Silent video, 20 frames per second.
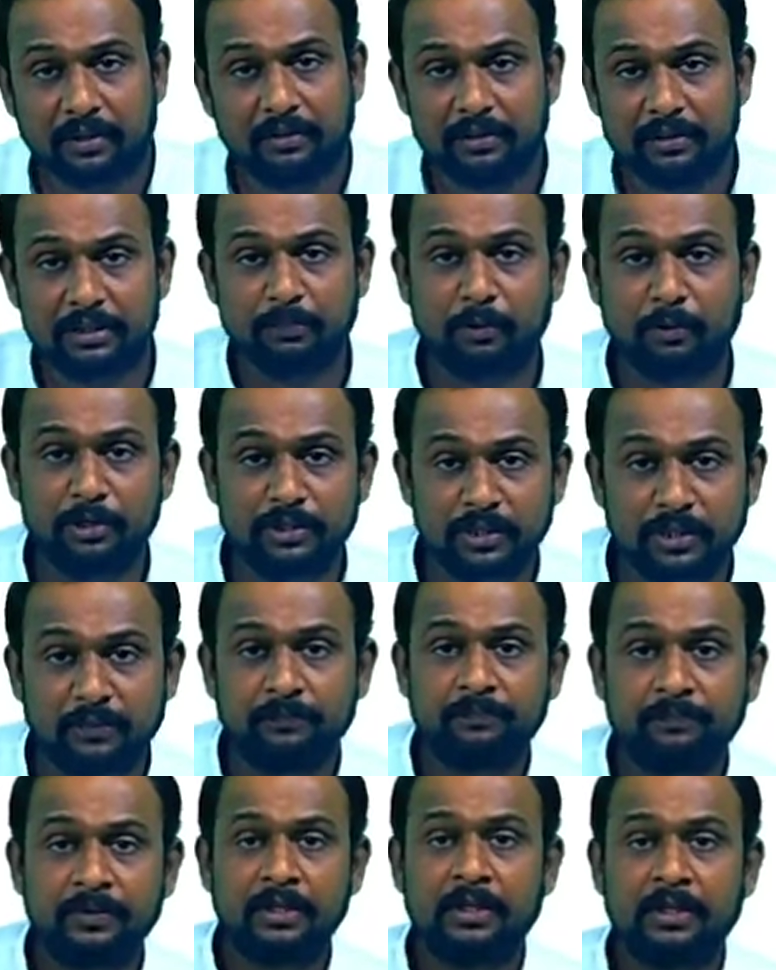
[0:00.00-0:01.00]
Got the point
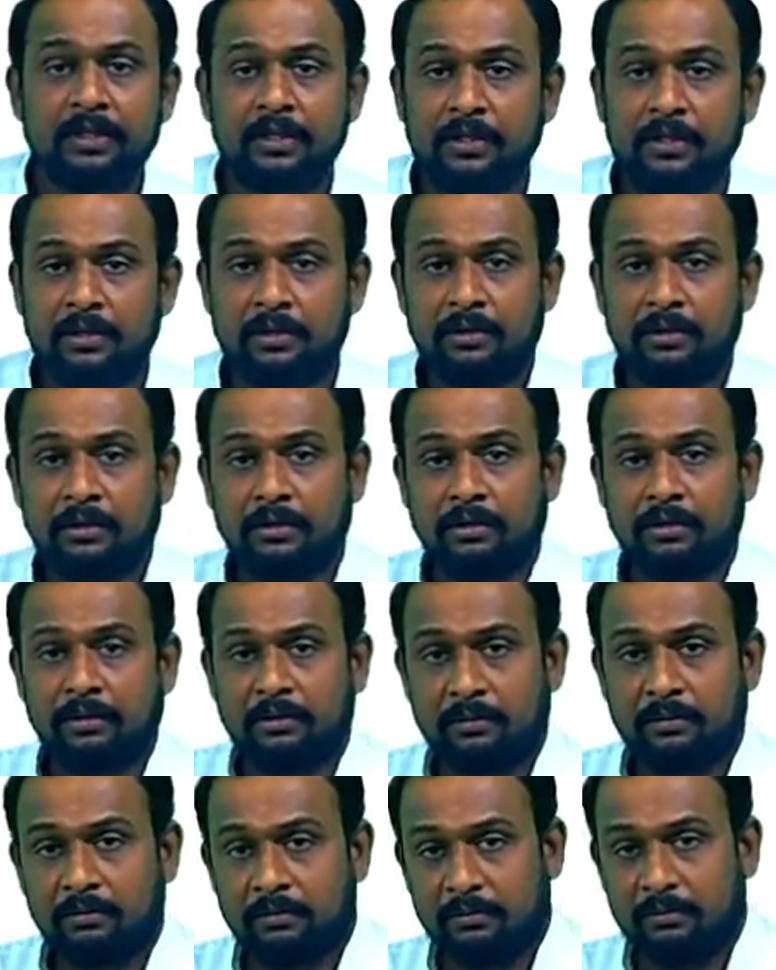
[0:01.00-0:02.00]
here?
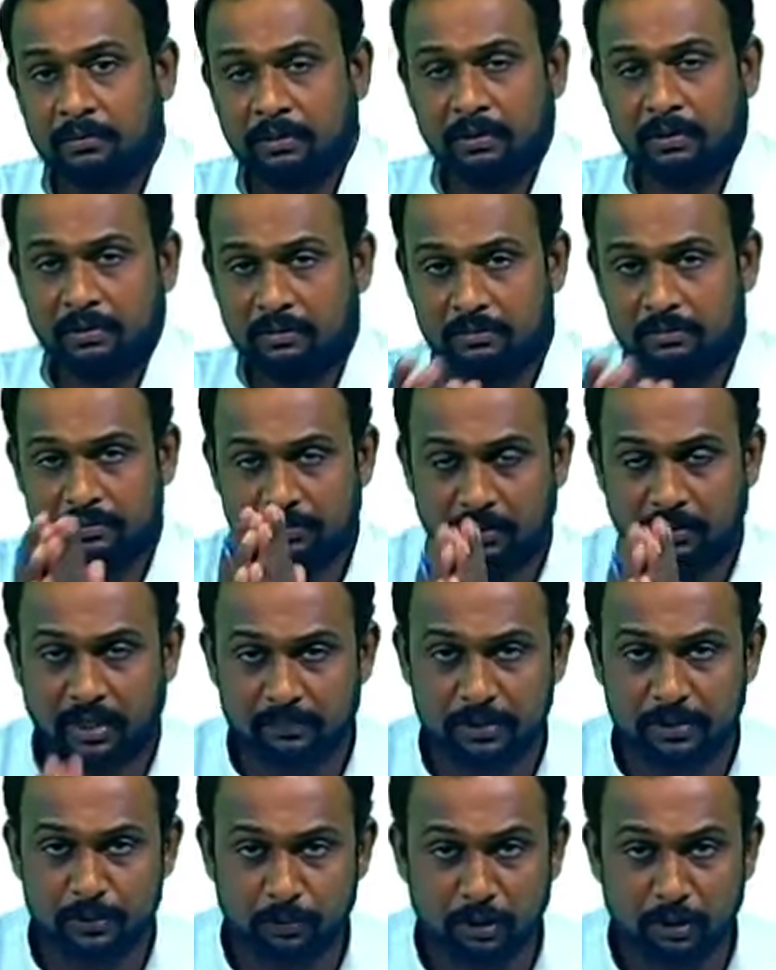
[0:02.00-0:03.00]
So
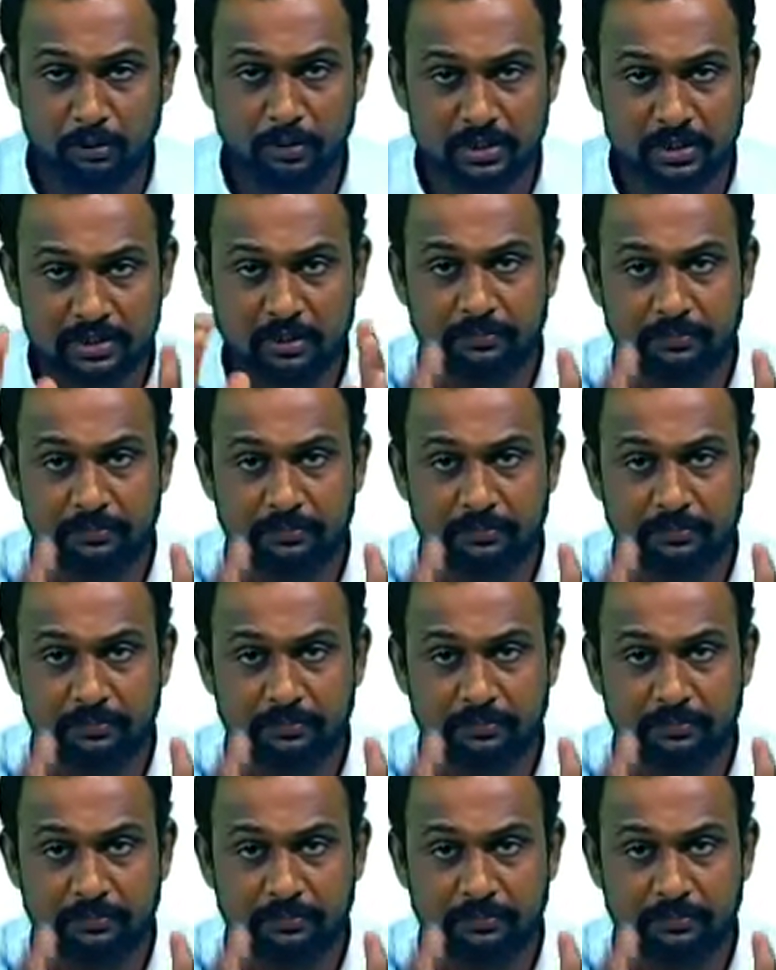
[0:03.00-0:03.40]
keep this point in mind.